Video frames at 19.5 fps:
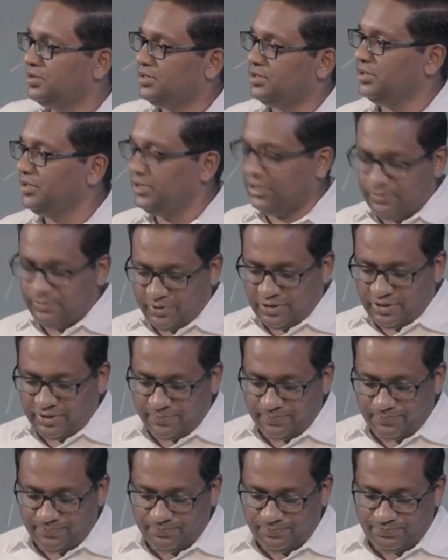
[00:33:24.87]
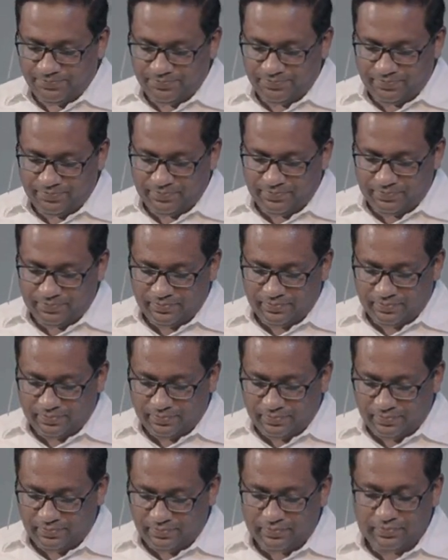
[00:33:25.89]
Listen, if you can hear my voice, you must be
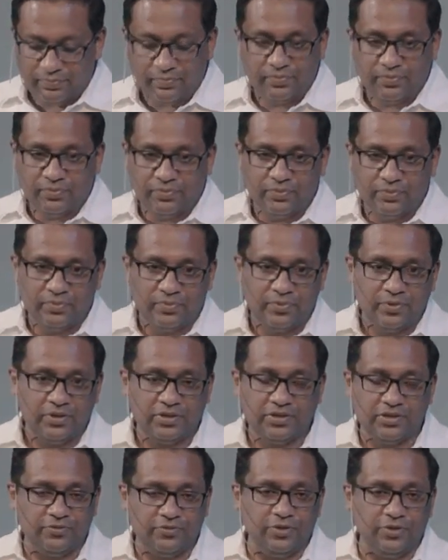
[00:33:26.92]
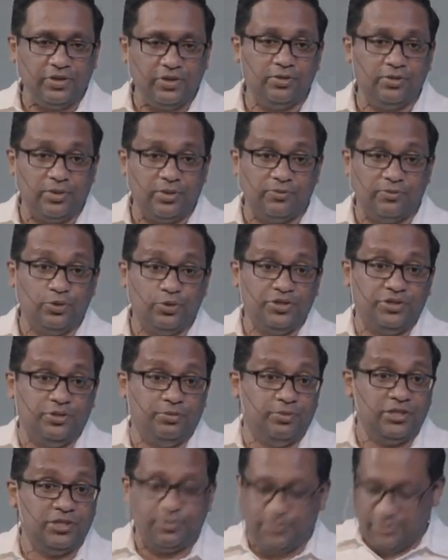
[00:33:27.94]
alive. If you're alive, it is a
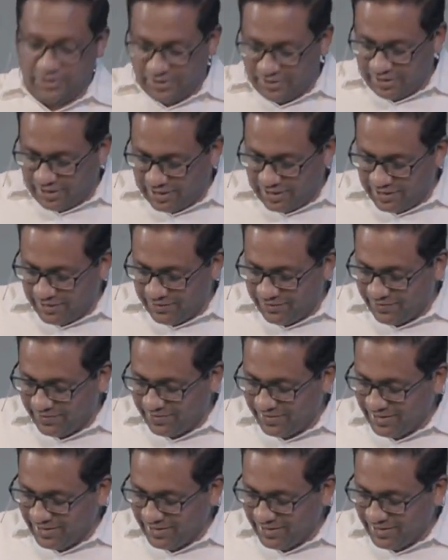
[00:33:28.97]
gift from God.